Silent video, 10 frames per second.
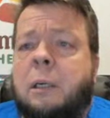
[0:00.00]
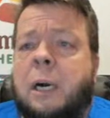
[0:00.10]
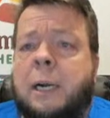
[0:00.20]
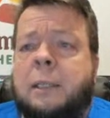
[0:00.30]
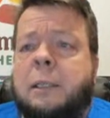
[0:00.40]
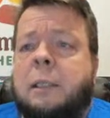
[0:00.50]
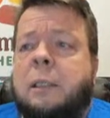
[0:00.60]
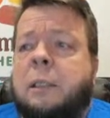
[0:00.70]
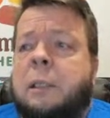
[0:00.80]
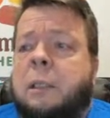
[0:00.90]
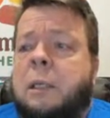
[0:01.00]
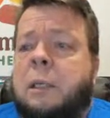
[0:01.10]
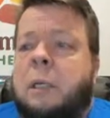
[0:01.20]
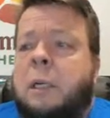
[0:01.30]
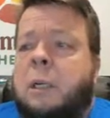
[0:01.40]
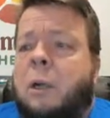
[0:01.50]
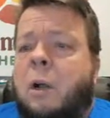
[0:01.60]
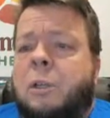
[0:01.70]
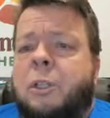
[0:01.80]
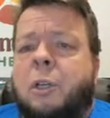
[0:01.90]
right.
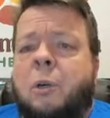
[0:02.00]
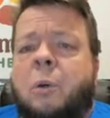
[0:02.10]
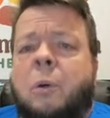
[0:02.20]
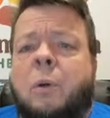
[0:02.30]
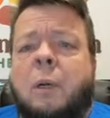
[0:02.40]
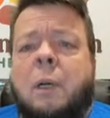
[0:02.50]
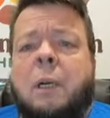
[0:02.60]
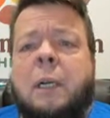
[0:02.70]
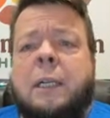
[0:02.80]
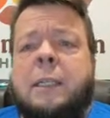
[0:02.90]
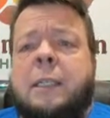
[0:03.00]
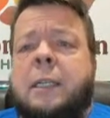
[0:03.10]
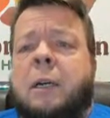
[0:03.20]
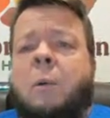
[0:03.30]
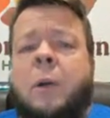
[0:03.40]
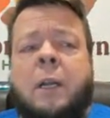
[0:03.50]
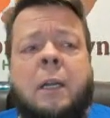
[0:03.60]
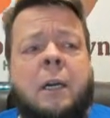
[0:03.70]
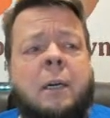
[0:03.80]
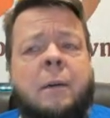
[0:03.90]
Also, let's see. Are we?
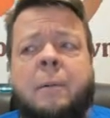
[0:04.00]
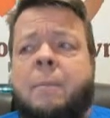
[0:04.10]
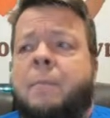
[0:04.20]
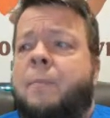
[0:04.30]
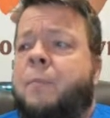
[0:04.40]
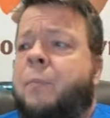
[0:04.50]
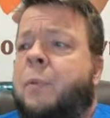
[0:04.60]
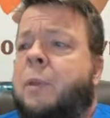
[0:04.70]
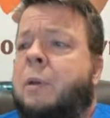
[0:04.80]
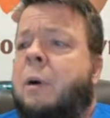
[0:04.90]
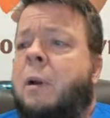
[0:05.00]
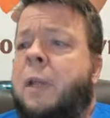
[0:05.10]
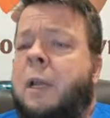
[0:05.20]
Uh, are they